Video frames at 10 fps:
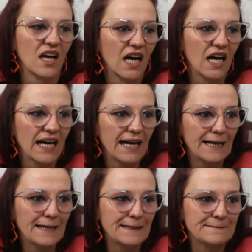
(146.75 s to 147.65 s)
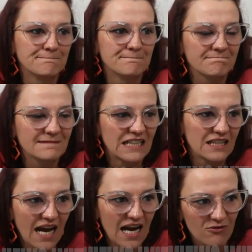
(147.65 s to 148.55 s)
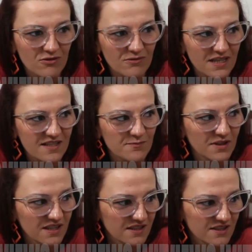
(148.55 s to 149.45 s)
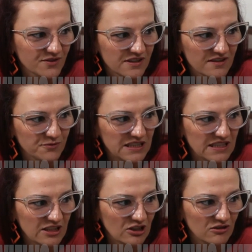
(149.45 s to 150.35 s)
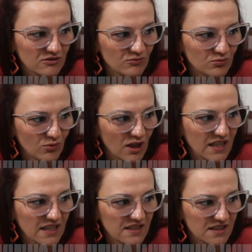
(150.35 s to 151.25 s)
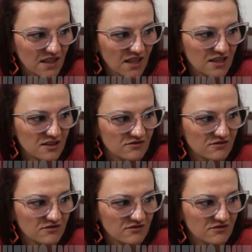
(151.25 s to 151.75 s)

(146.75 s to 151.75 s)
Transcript: Um, how do I explain to a three year old what I do?